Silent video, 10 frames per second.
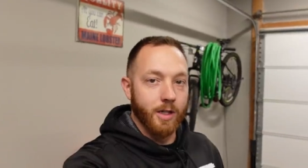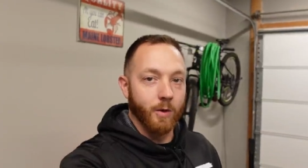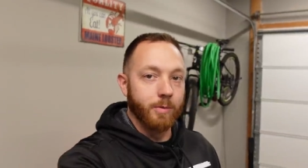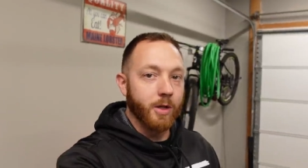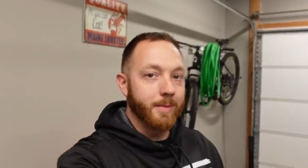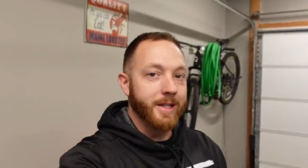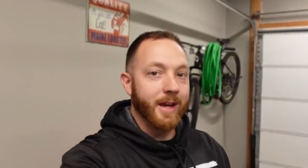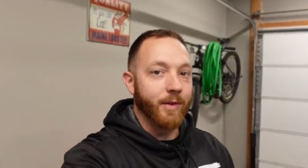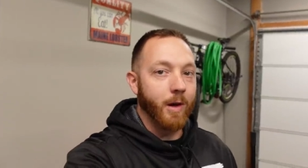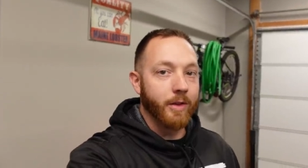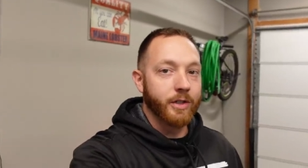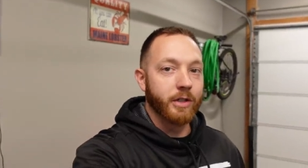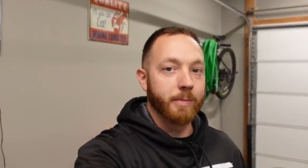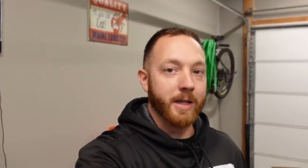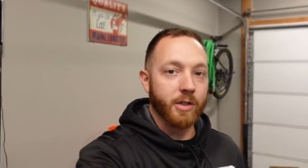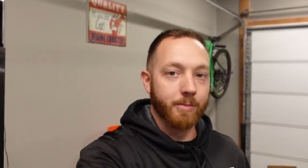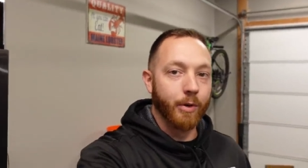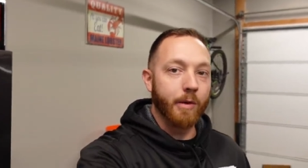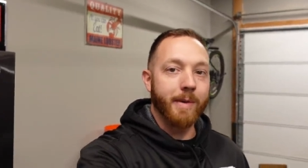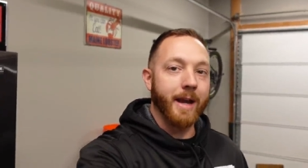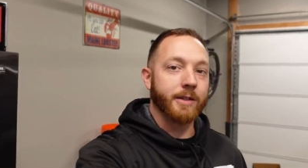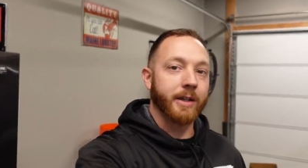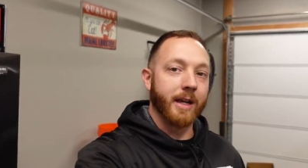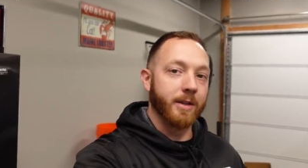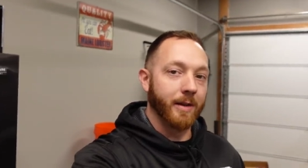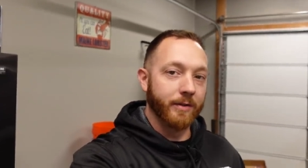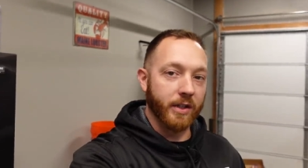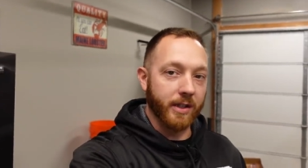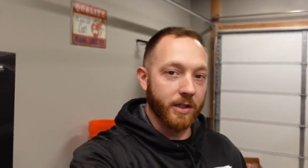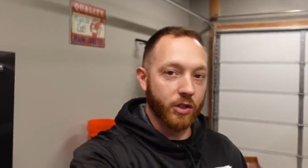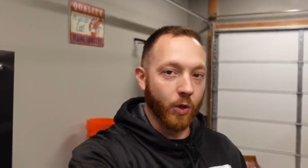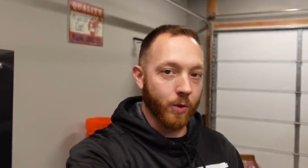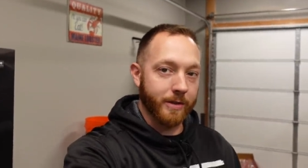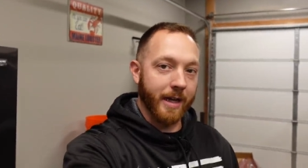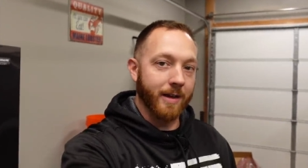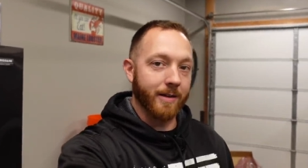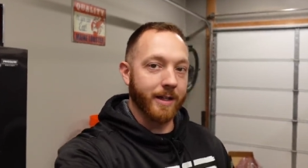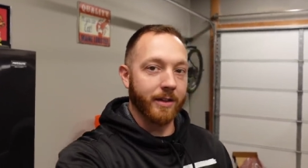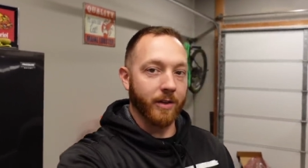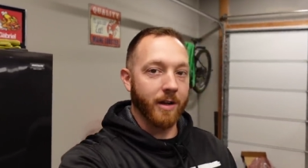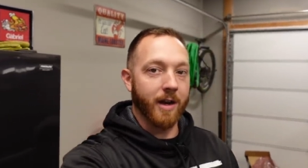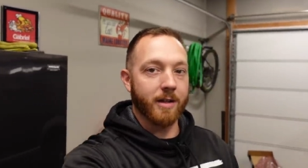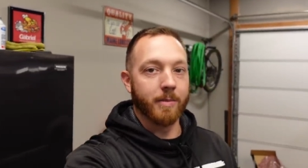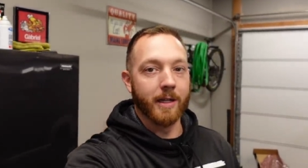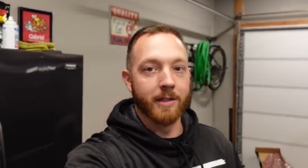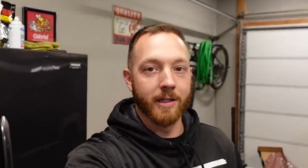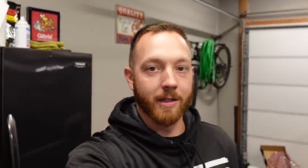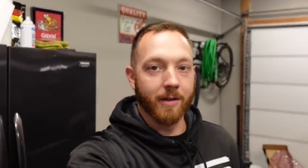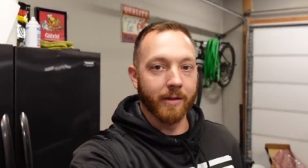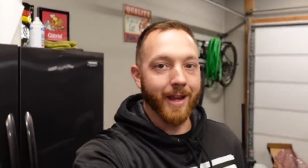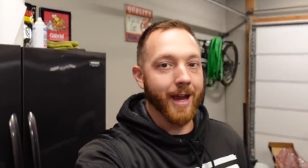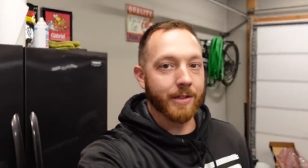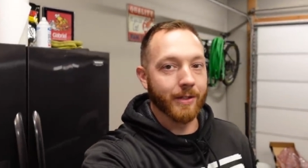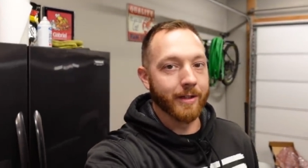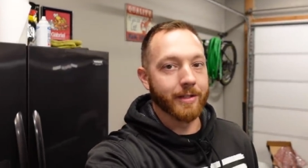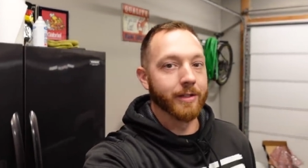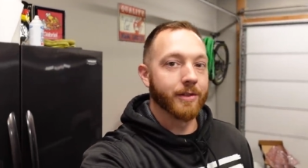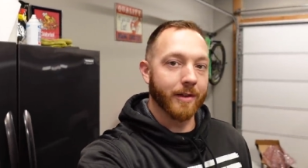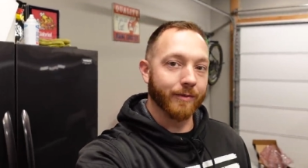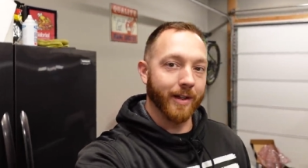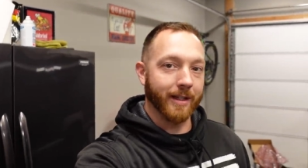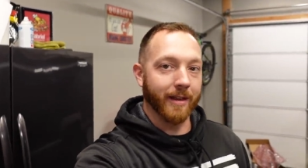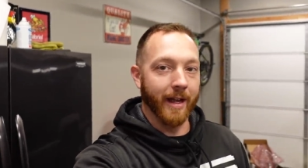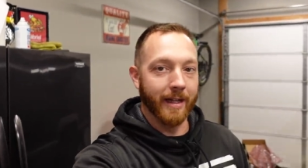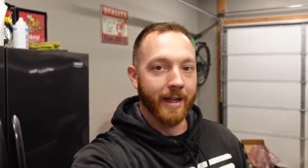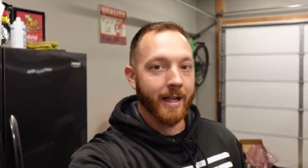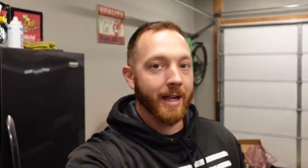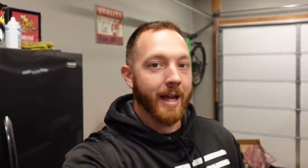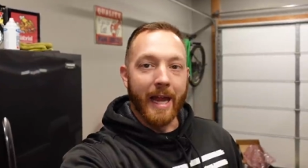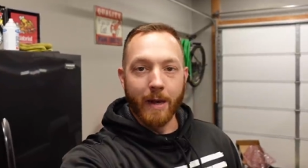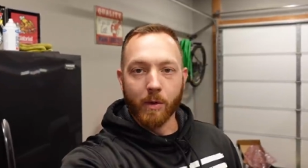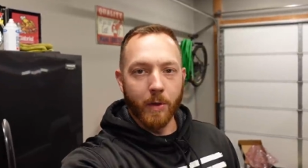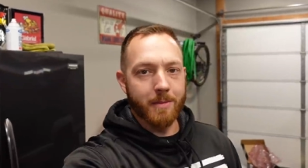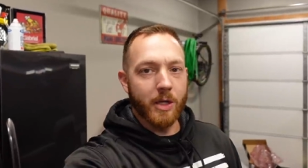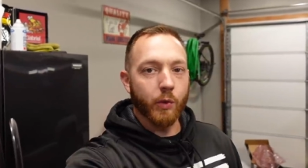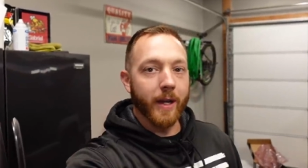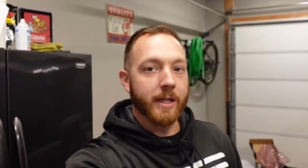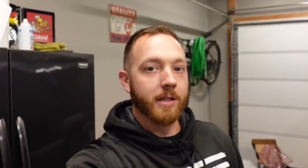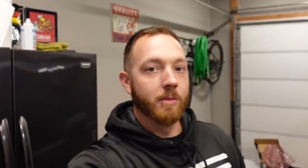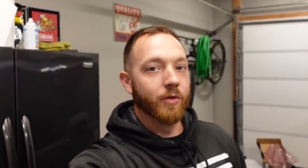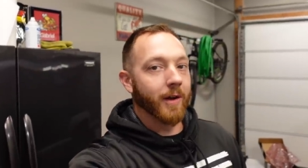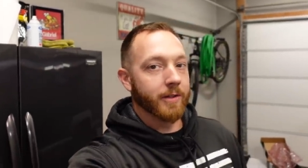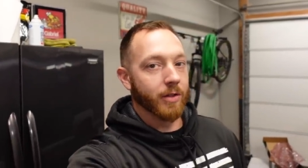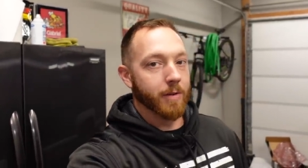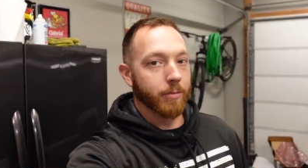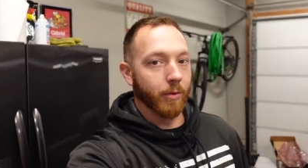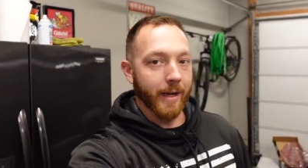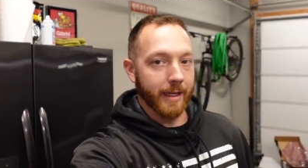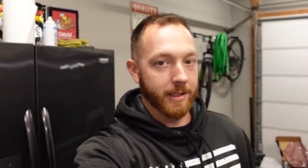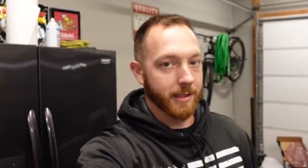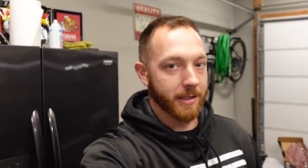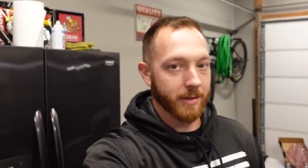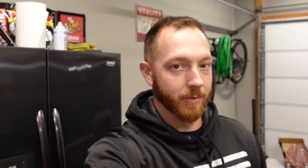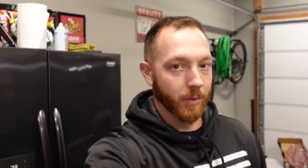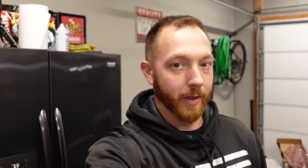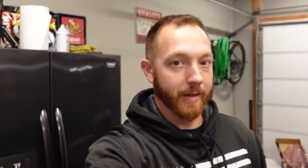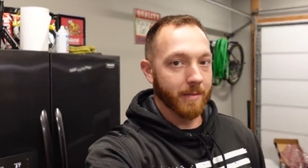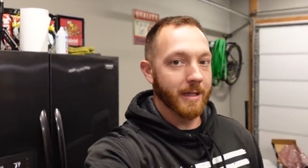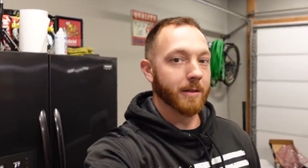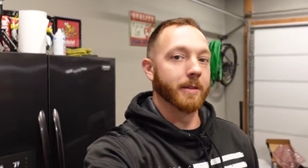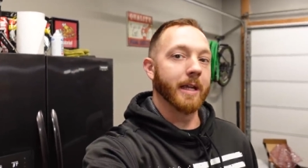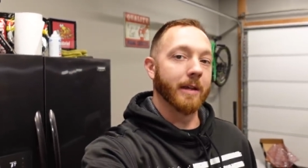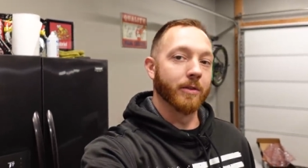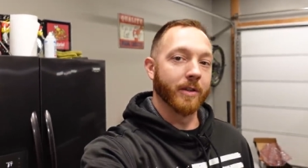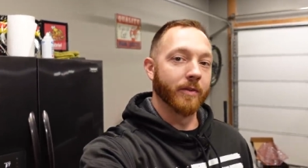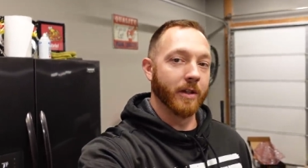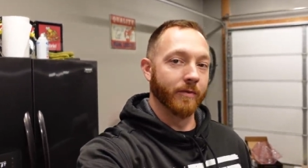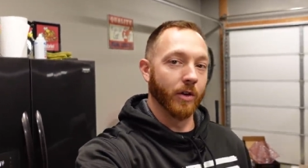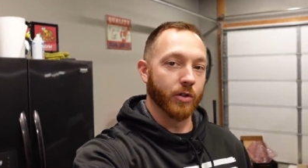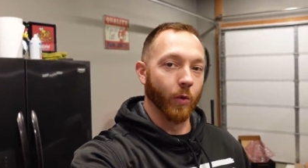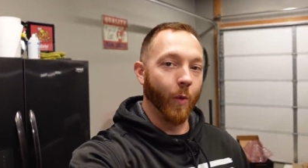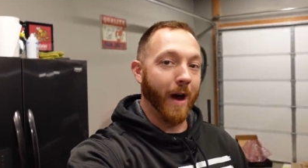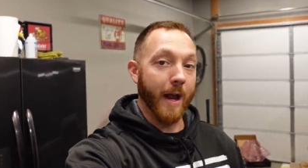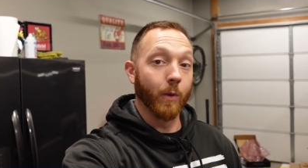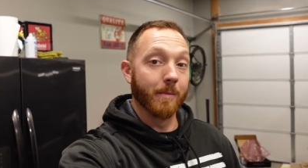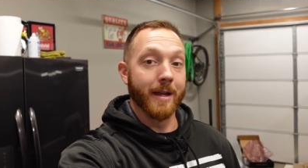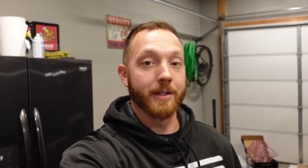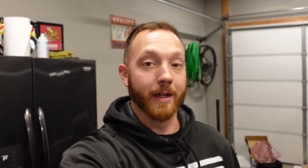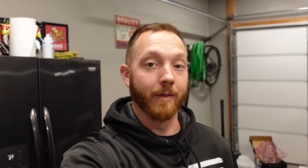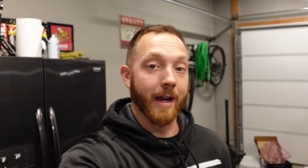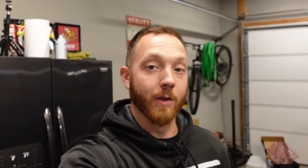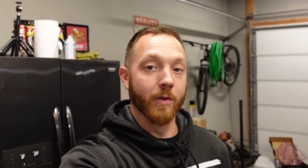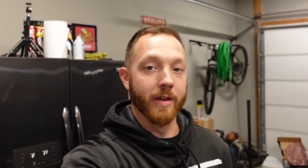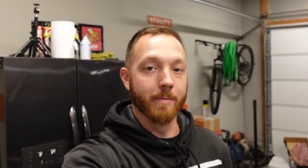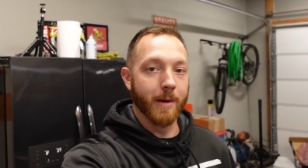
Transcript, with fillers: So I pretty much have all the suspension put back together. Everything is torqued down. I got the cotter pins in, all the castle nuts and stuff like that. And we're pretty much ready to move on to the brakes. This is really the meat and potatoes of the conversion, why we're messing around with it.